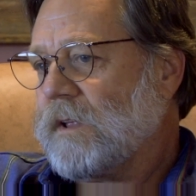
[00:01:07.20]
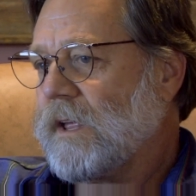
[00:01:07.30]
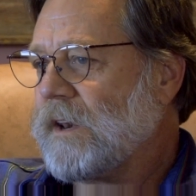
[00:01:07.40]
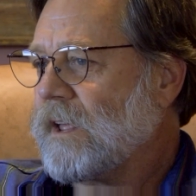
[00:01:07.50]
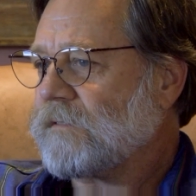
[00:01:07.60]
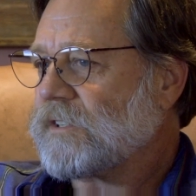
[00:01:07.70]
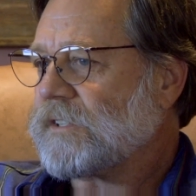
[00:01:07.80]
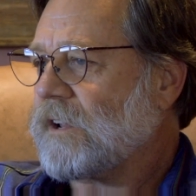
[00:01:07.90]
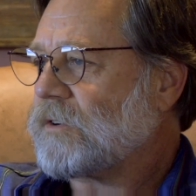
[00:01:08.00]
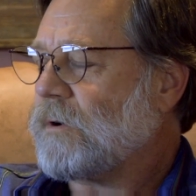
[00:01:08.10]
And none of us
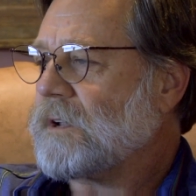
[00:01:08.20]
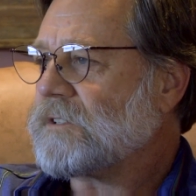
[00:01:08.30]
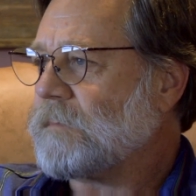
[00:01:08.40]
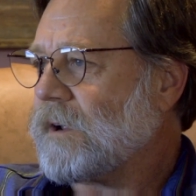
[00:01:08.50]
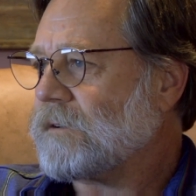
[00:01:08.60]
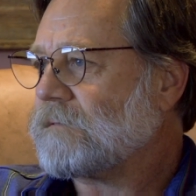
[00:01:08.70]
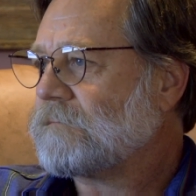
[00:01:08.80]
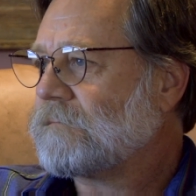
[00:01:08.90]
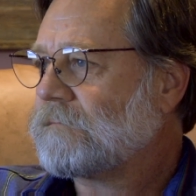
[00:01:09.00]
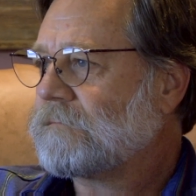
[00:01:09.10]
thought twice about
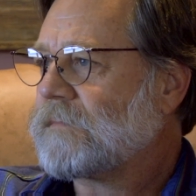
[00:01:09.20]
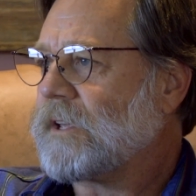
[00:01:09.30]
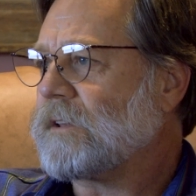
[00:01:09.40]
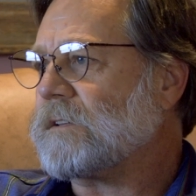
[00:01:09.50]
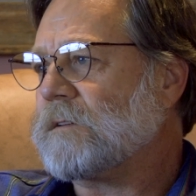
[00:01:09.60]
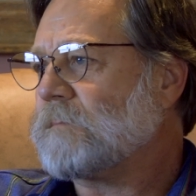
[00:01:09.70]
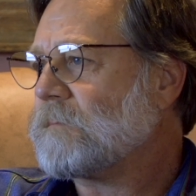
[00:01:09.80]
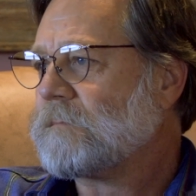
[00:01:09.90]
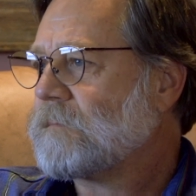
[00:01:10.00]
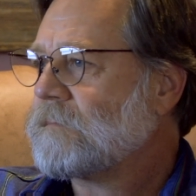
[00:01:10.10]
killing them
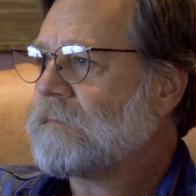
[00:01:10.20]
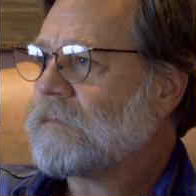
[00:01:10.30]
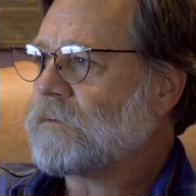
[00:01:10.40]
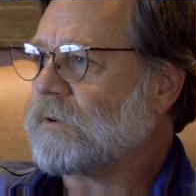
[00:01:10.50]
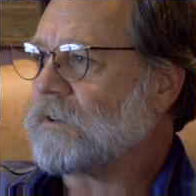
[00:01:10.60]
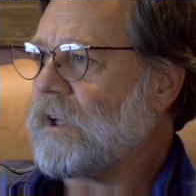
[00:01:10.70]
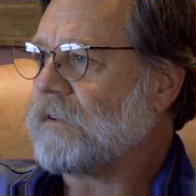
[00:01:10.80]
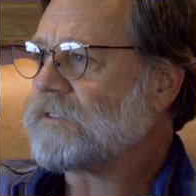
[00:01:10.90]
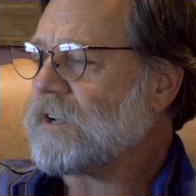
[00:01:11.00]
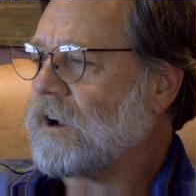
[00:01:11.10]
with
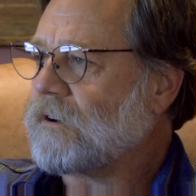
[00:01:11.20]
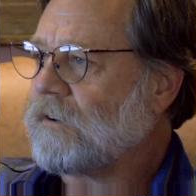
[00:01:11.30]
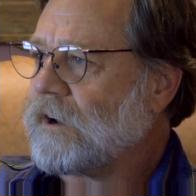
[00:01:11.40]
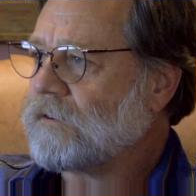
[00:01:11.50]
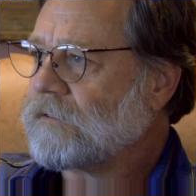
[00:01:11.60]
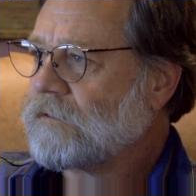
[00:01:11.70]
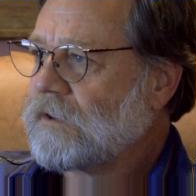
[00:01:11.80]
livestock around.